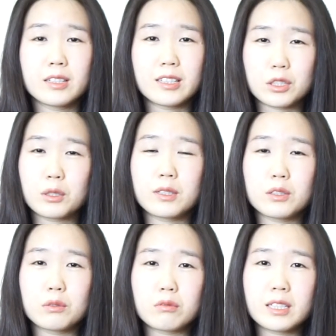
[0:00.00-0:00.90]
is going
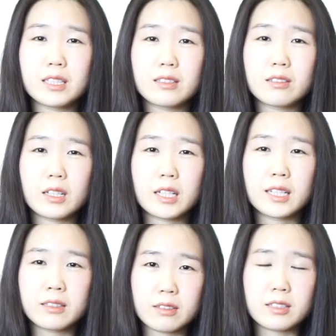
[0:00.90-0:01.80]
to read it and
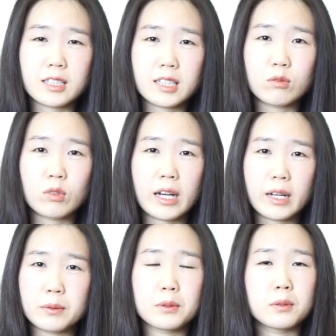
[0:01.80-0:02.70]
understand
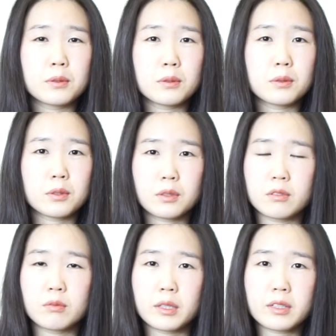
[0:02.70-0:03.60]
how you do
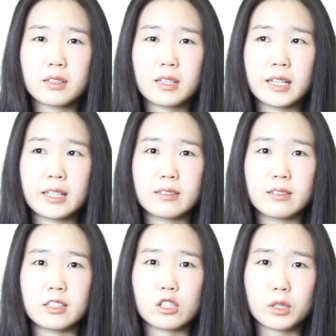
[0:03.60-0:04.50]
certain work,
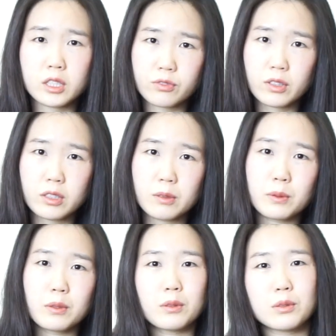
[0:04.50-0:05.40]
and it's
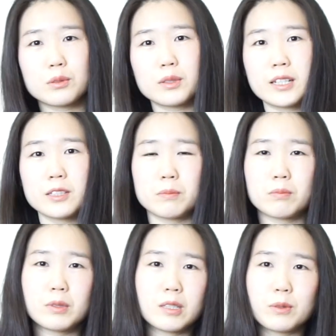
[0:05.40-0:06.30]
transferable to other
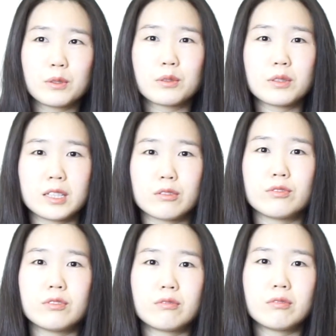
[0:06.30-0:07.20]
people in a
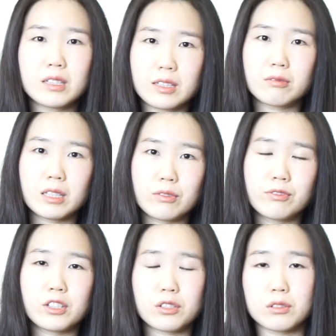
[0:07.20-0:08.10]
really
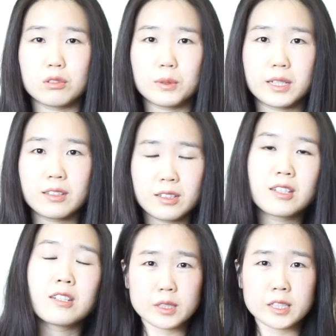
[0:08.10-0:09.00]
efficient way.
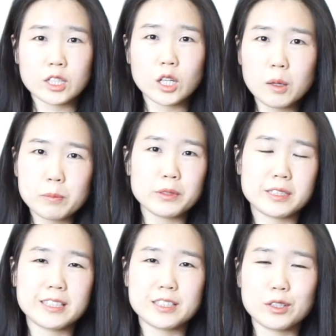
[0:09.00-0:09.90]
In the
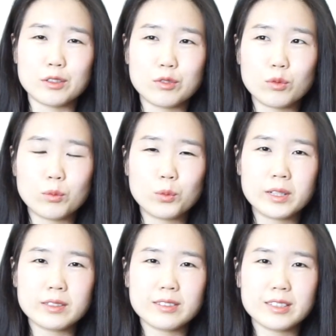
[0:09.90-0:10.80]
opposite of
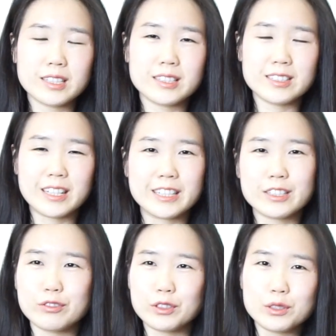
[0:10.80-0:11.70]
what it's
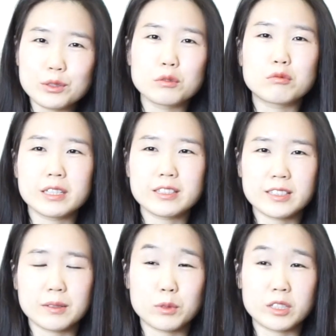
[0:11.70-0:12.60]
like for you to read
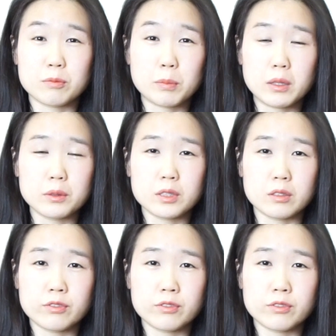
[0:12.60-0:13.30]
someone's post on